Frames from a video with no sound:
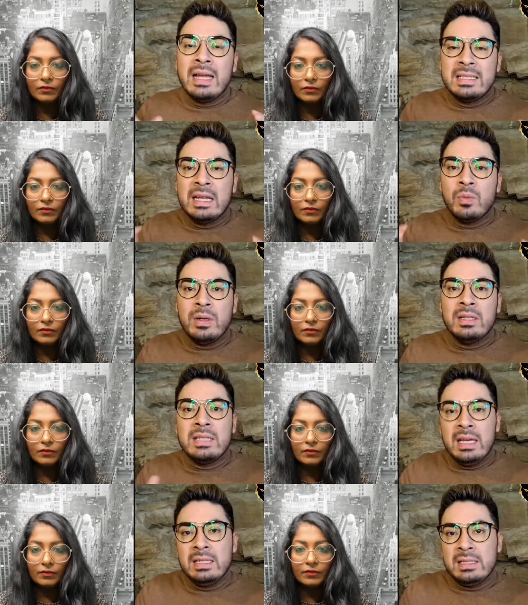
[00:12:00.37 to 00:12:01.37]
Speaker 1: I didn't really
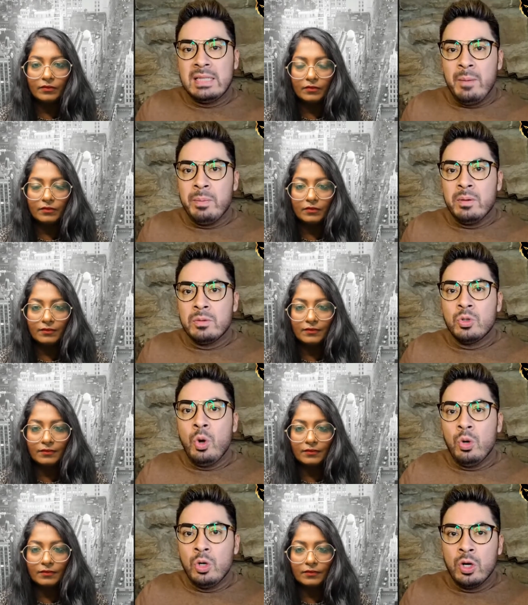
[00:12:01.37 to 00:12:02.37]
take the step to
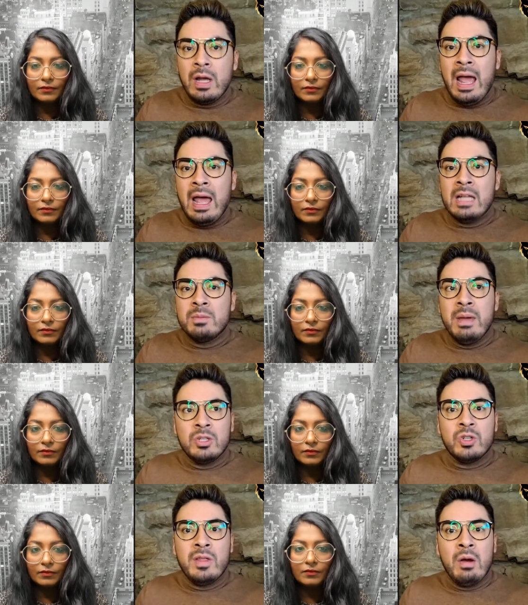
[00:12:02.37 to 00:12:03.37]
go look and make
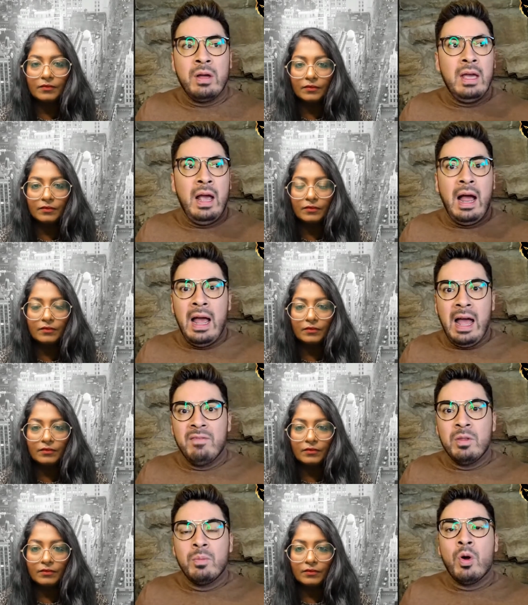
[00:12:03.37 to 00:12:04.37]
sure that, okay, I
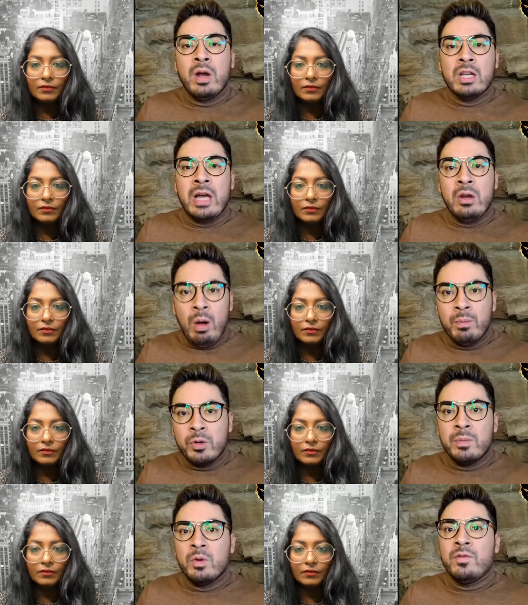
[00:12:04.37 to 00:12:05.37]
have the mortgage. I know I'm
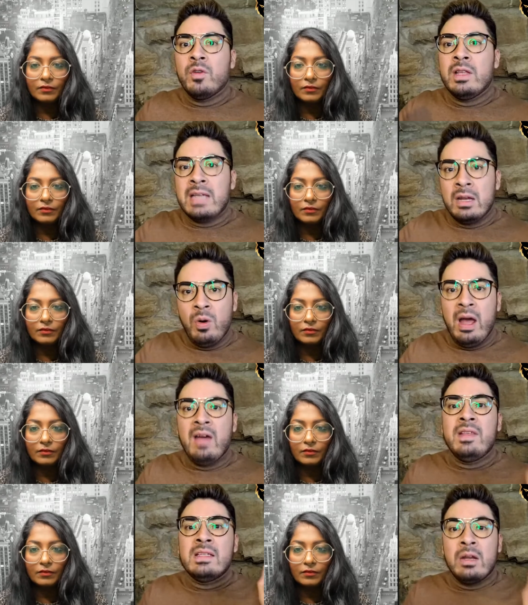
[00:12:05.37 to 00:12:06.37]
pre approved for this. I know I
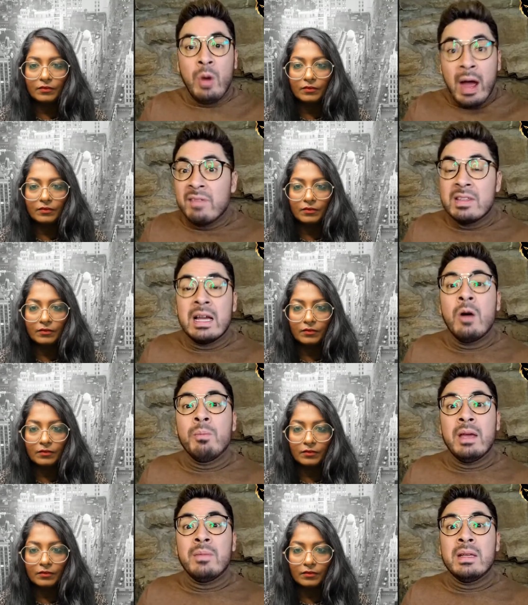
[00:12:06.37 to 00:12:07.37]
have this. I know I have a down
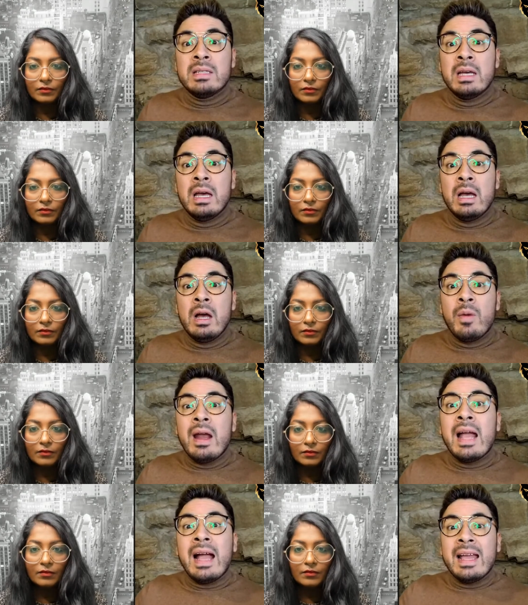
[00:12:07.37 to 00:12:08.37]
payment,
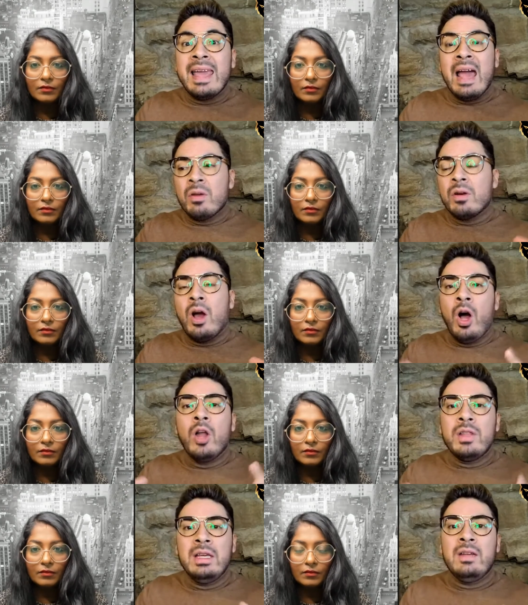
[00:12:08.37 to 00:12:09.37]
right? Like I gathered
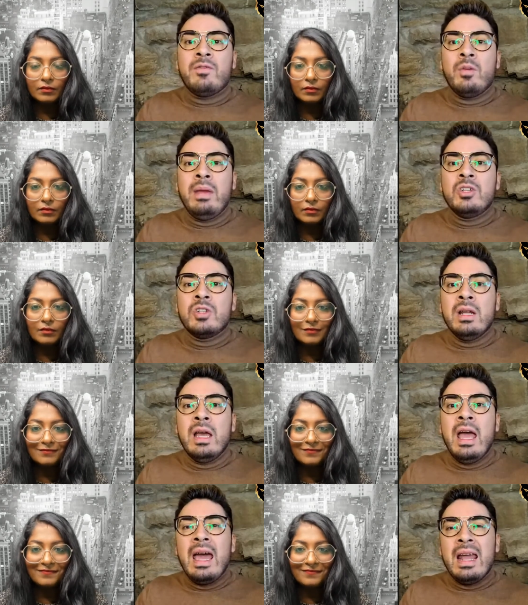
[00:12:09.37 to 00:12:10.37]
all the information.
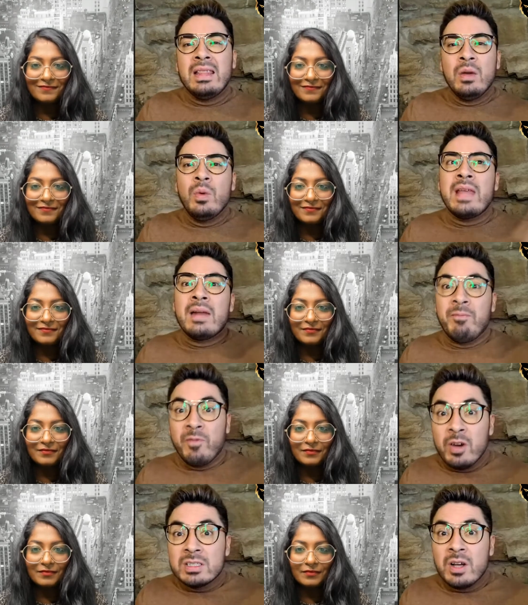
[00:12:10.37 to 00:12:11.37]
And I think with that
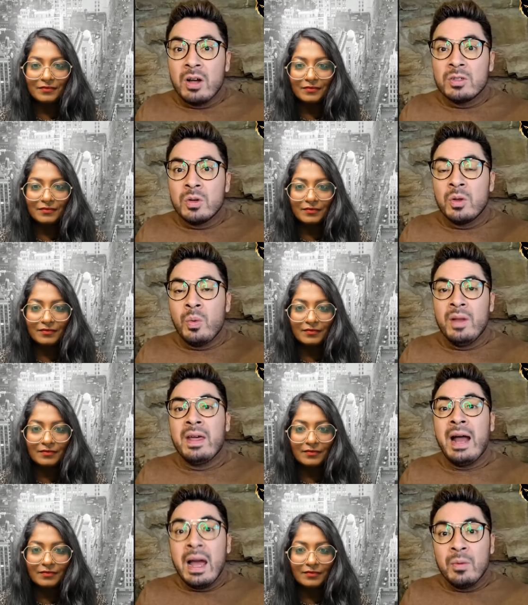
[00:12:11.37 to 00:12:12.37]
first condo, the one
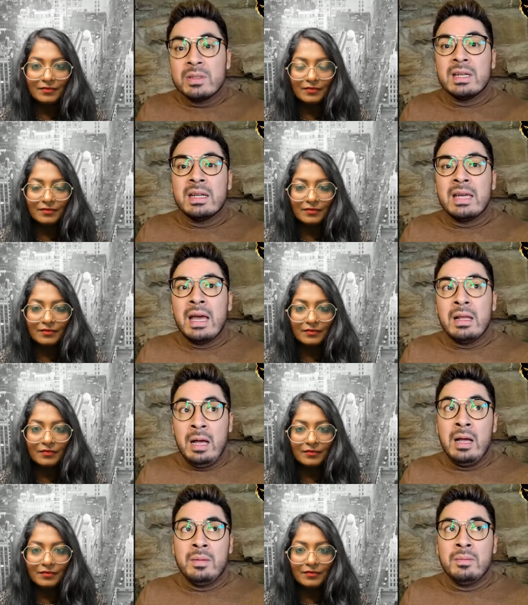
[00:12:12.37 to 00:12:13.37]
that I was going to get,
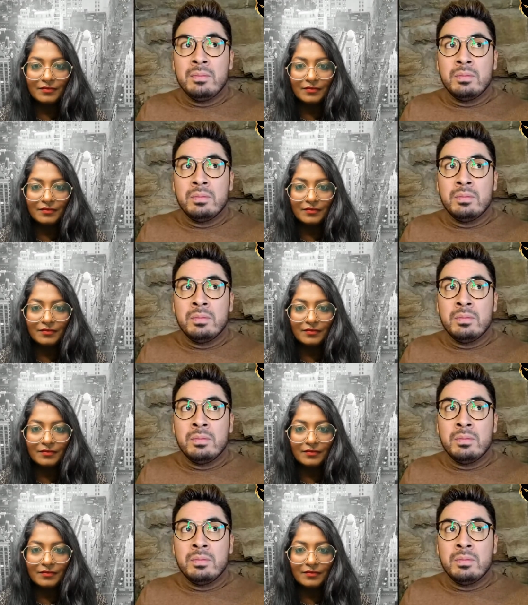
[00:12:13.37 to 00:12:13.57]
um,